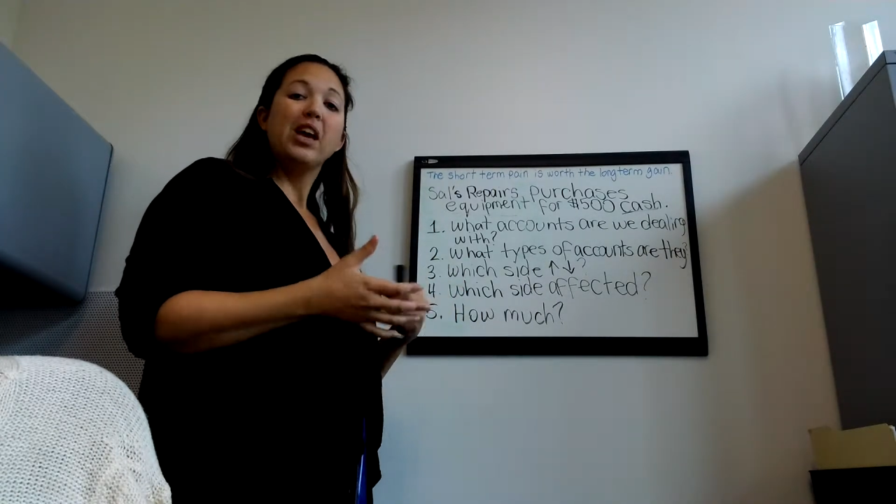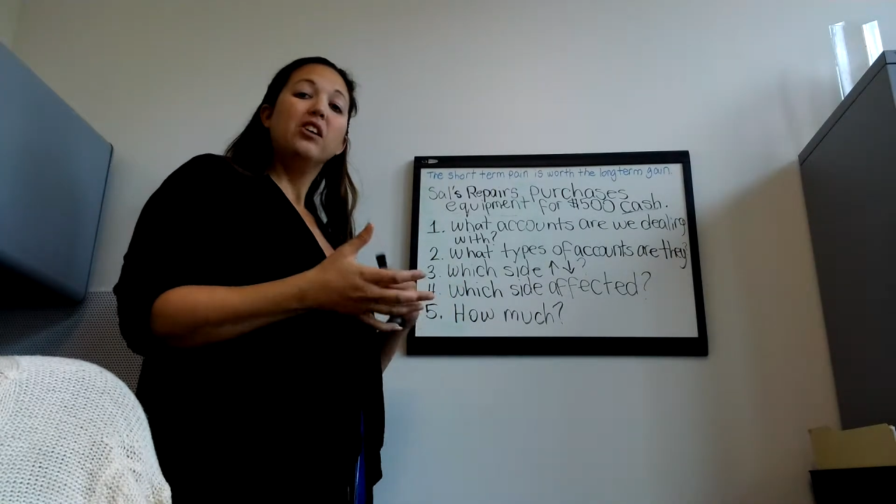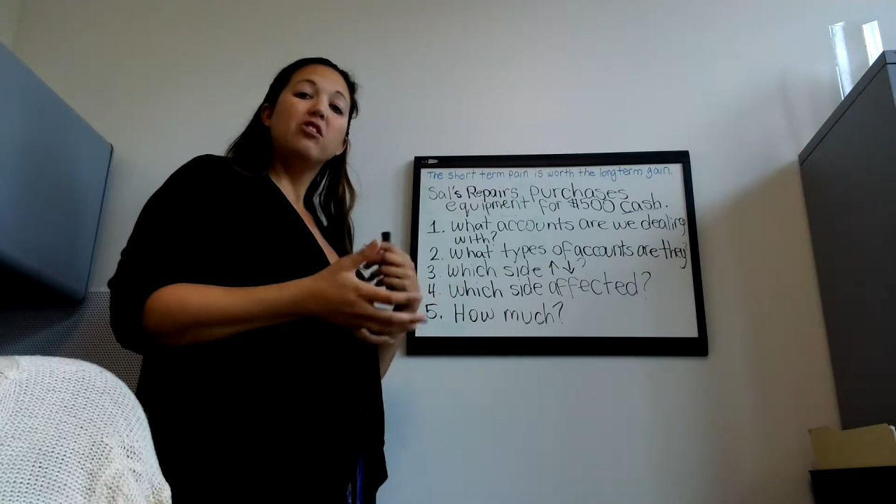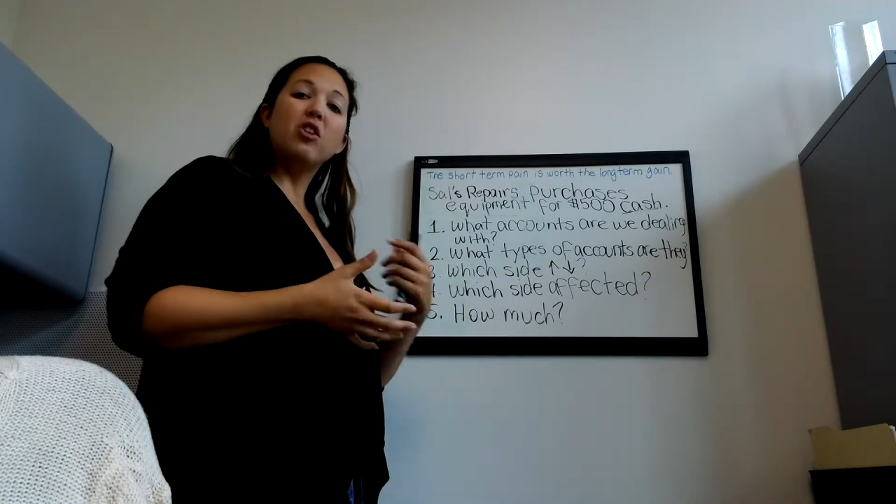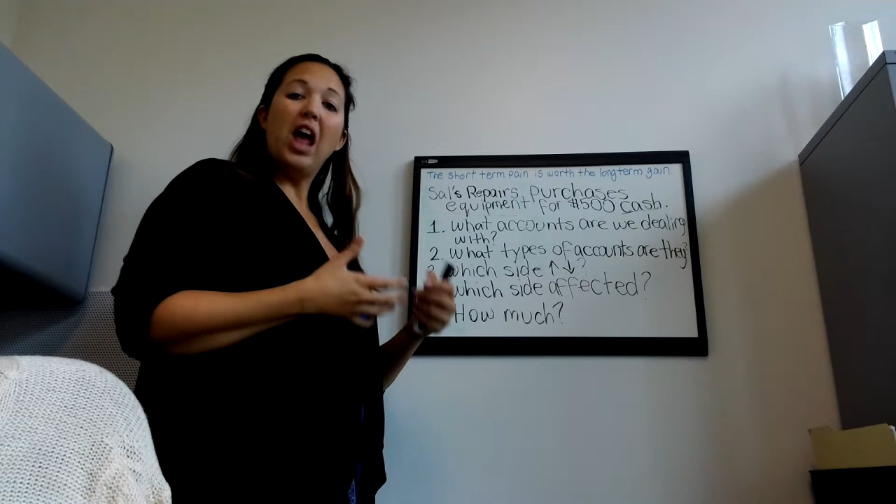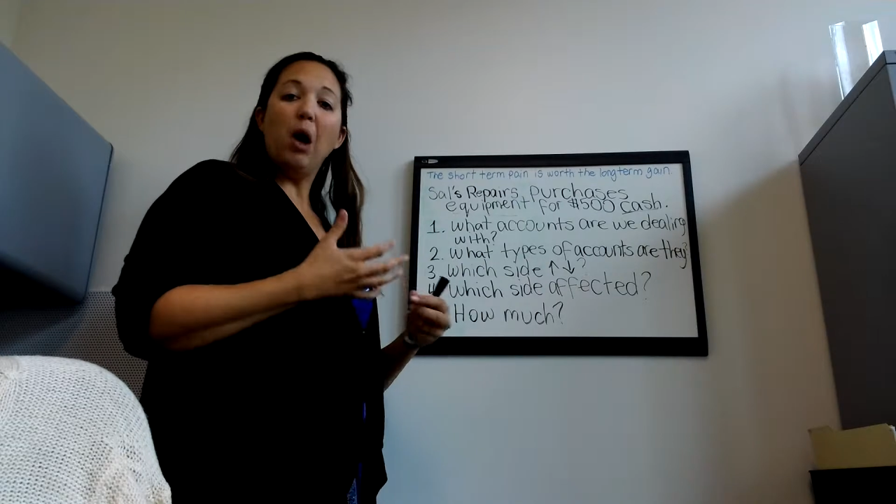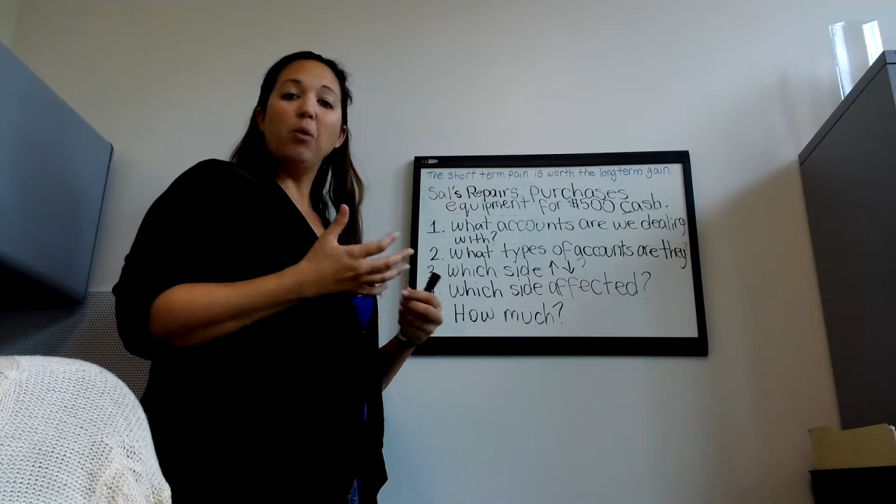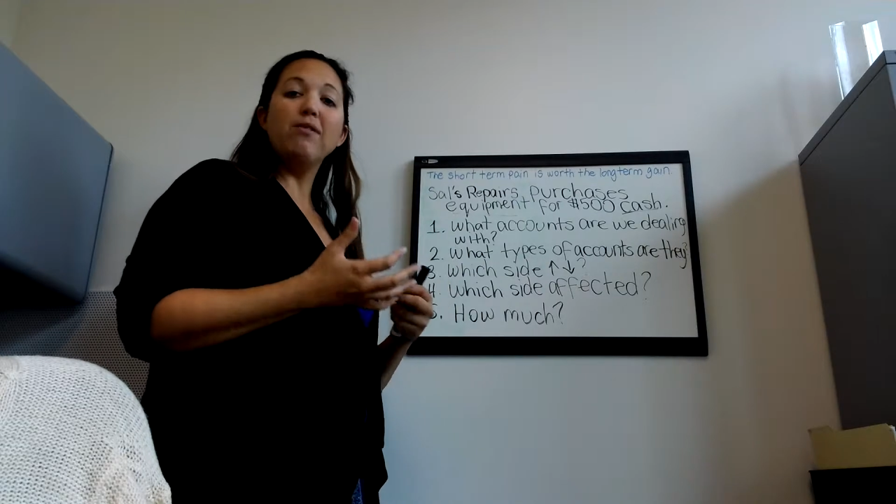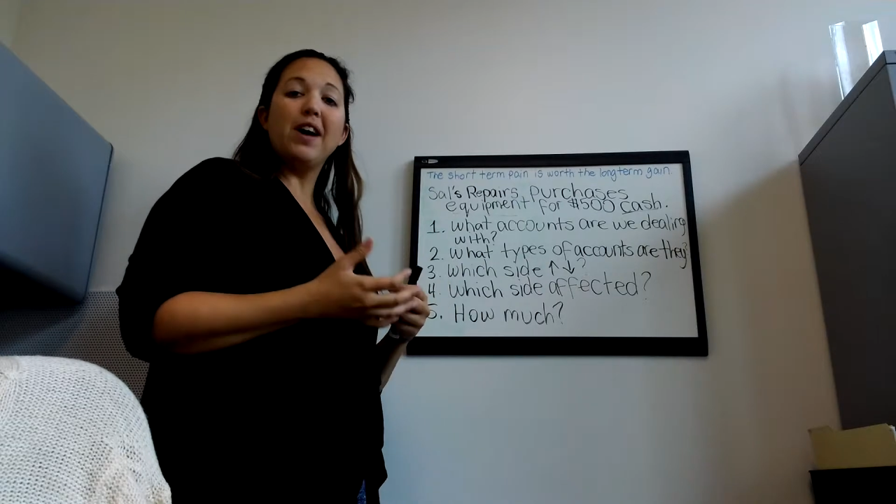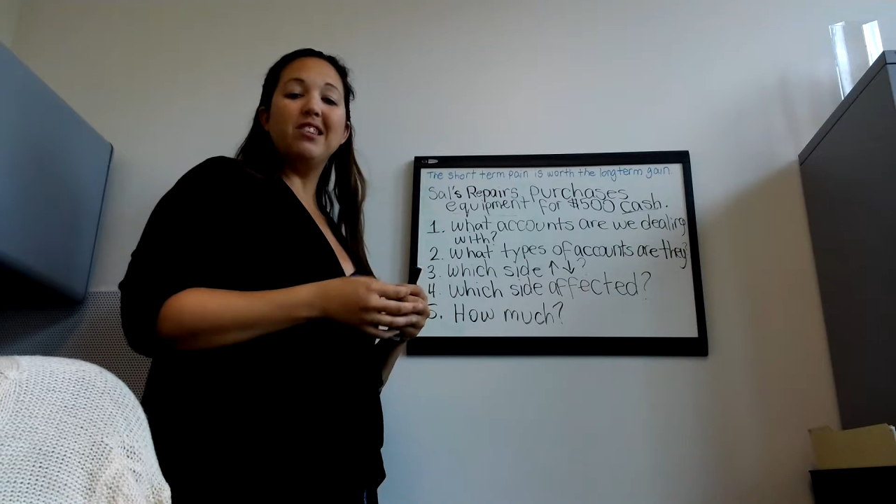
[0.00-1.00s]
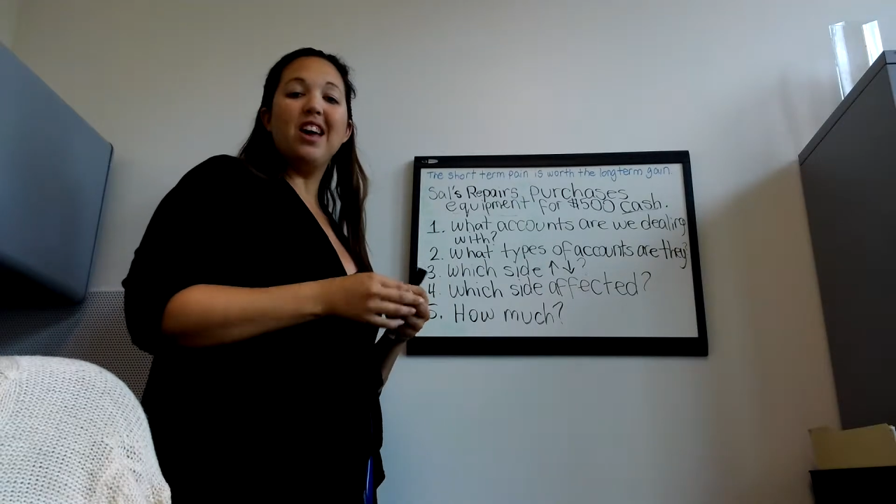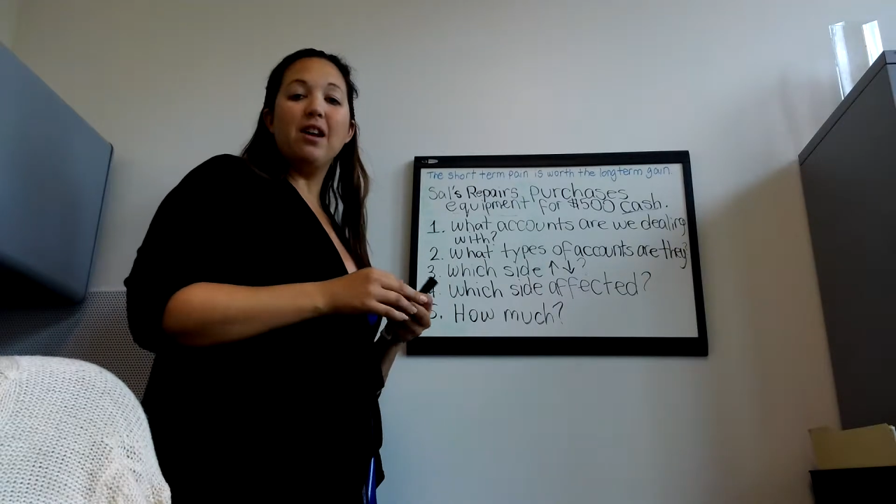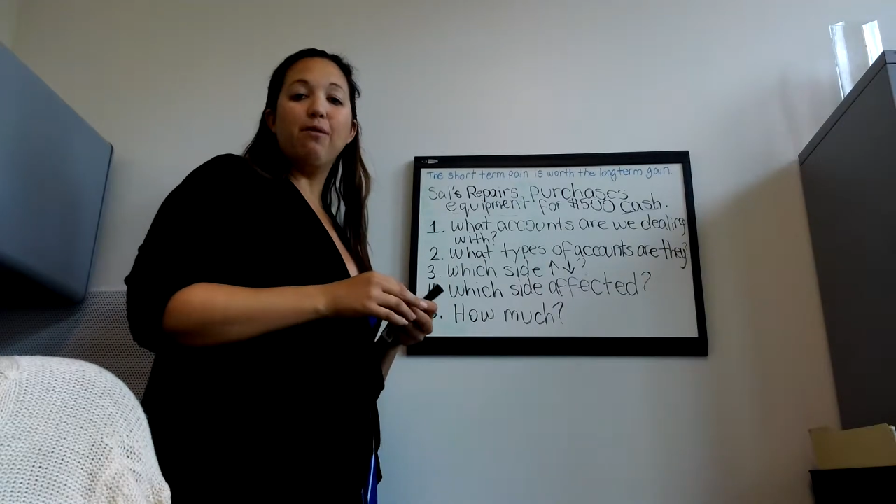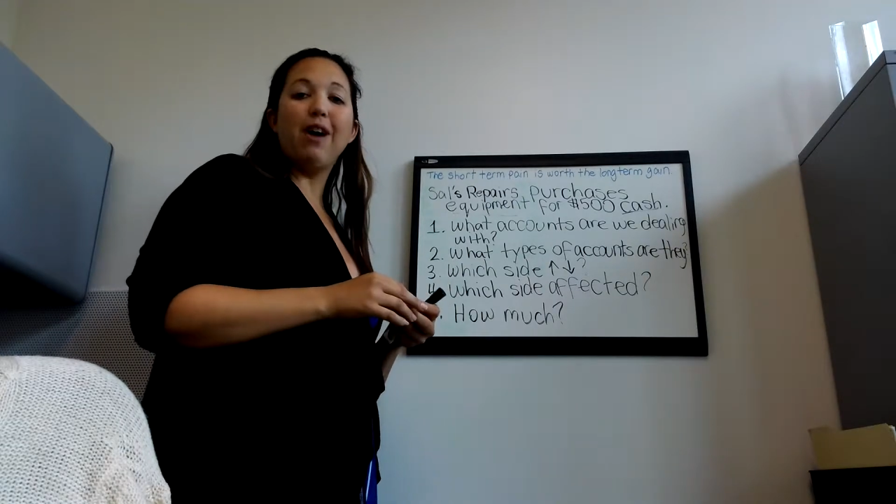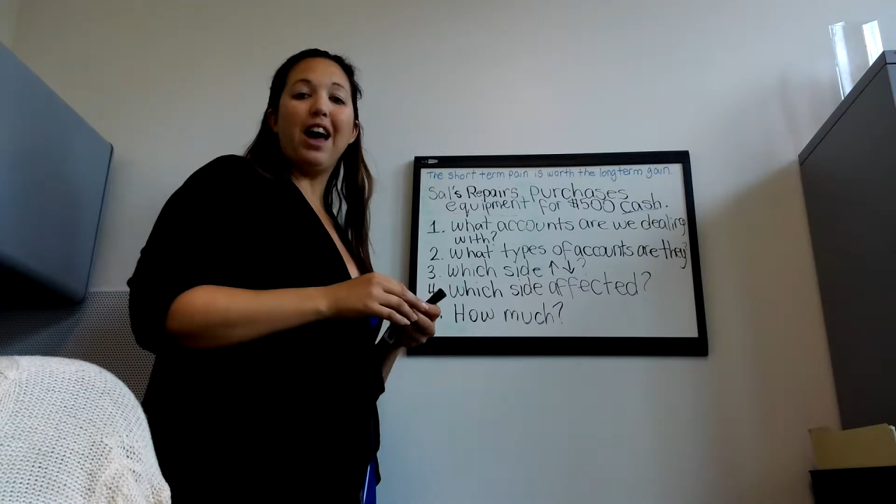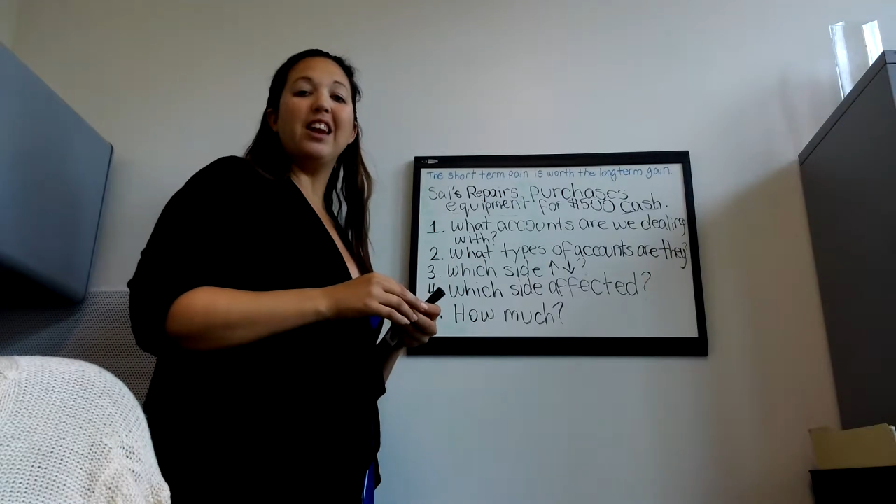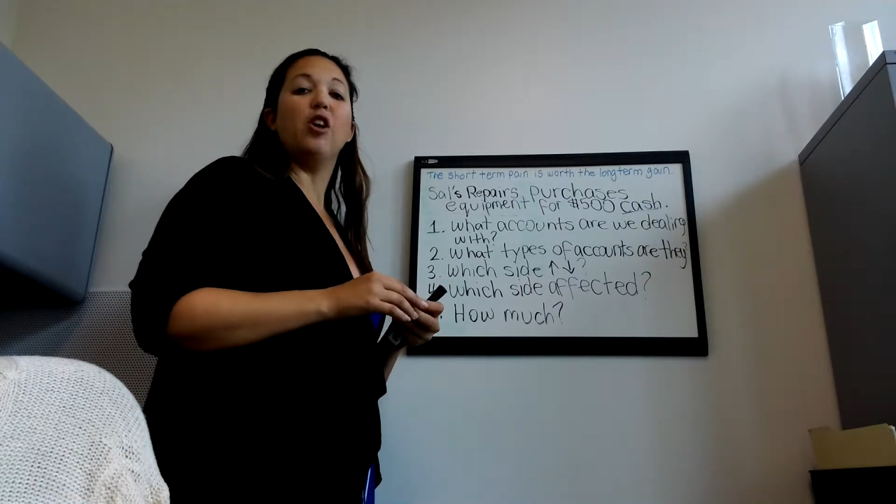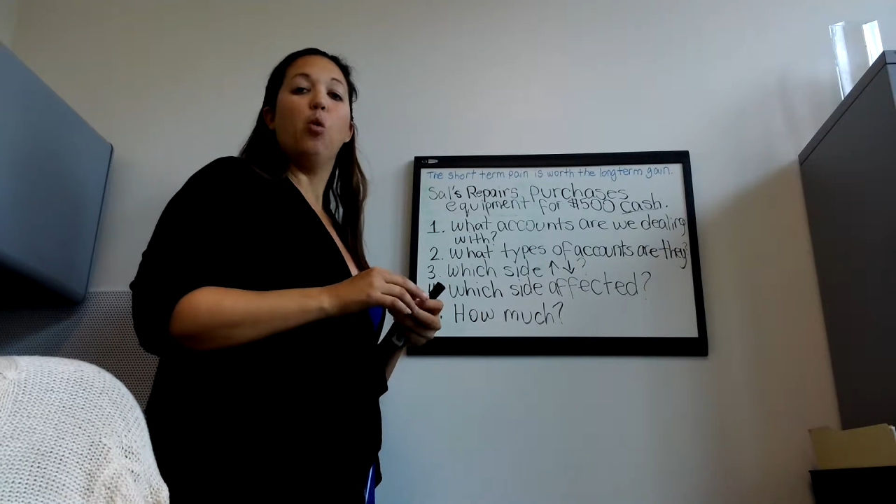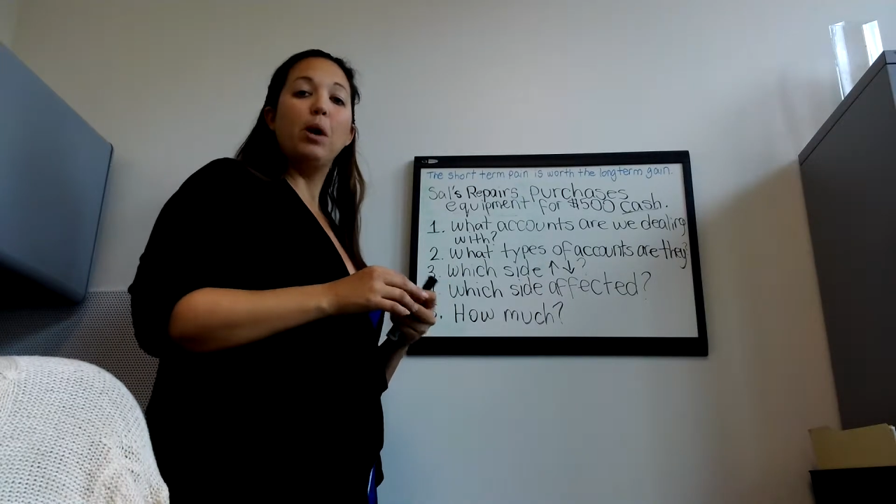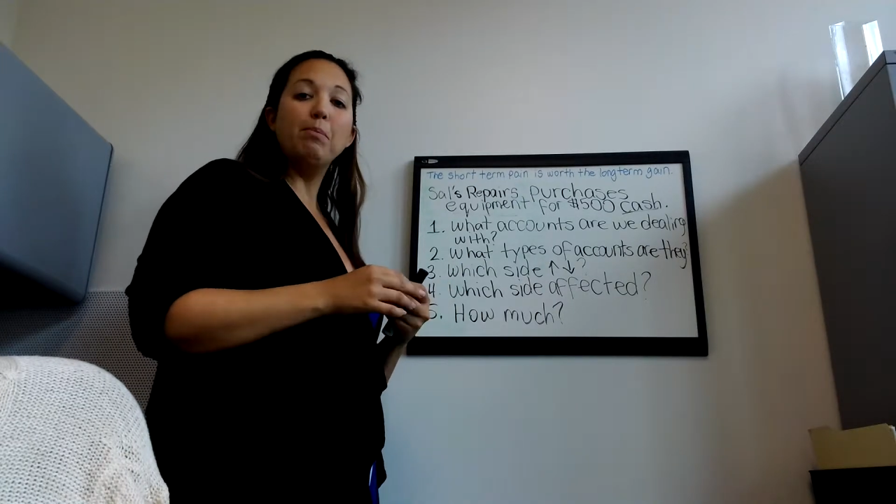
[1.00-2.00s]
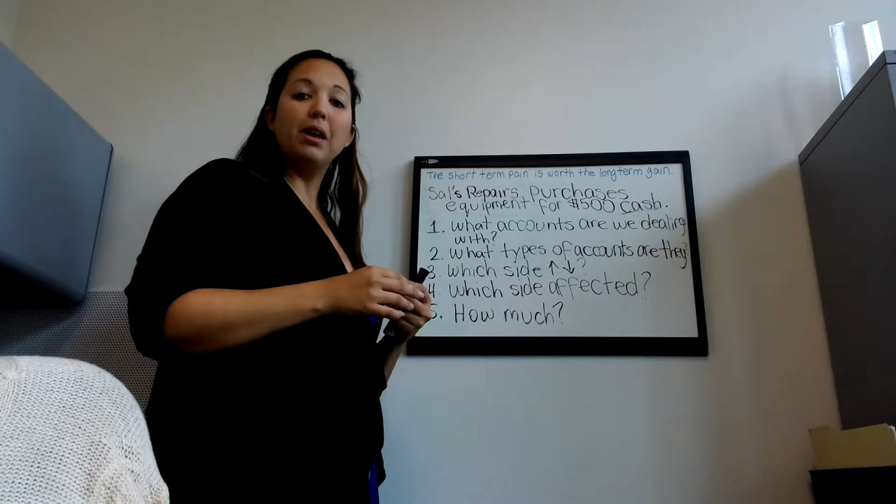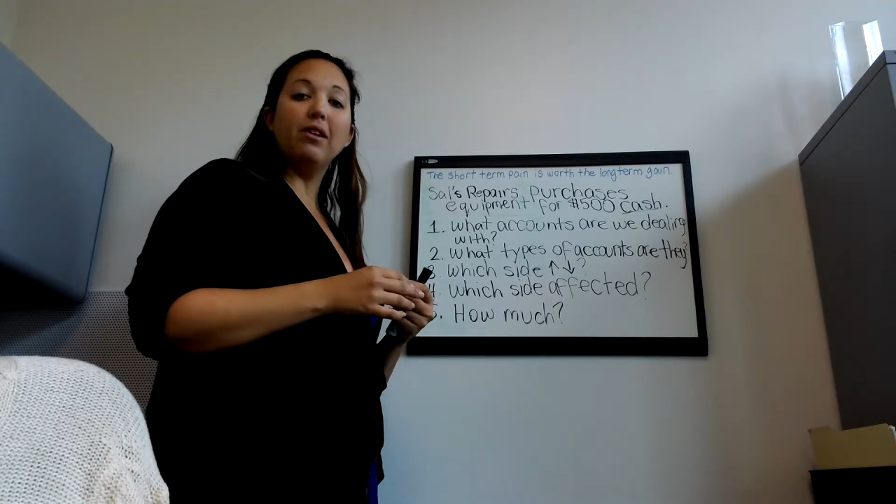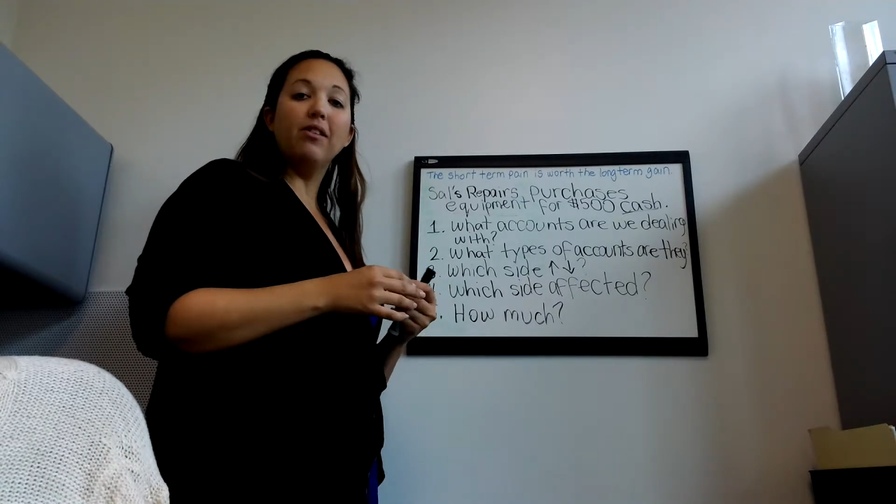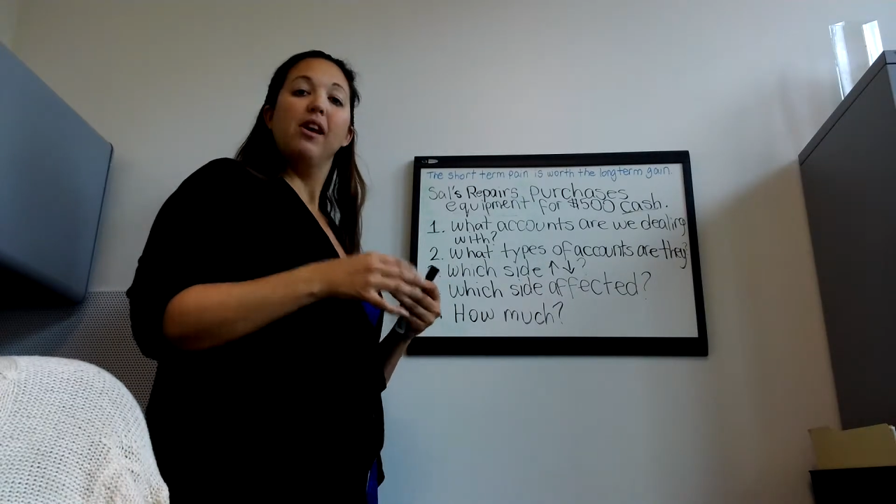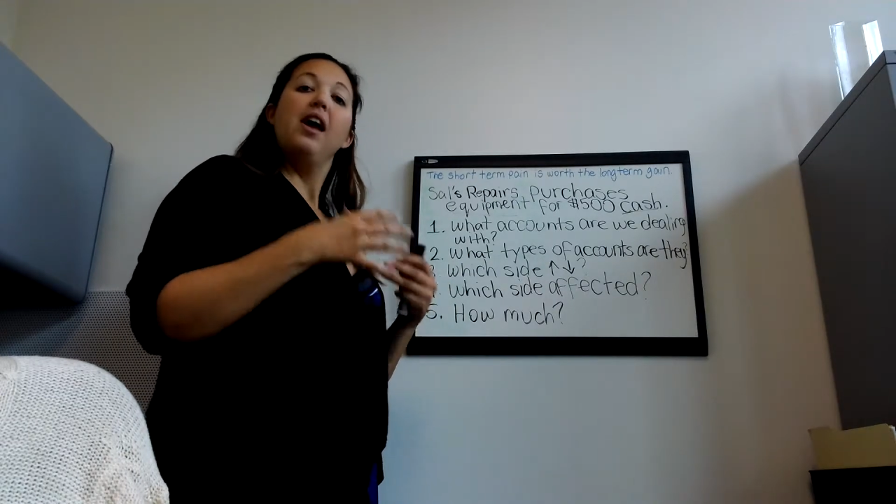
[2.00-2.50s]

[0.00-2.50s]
So now we've identified equipment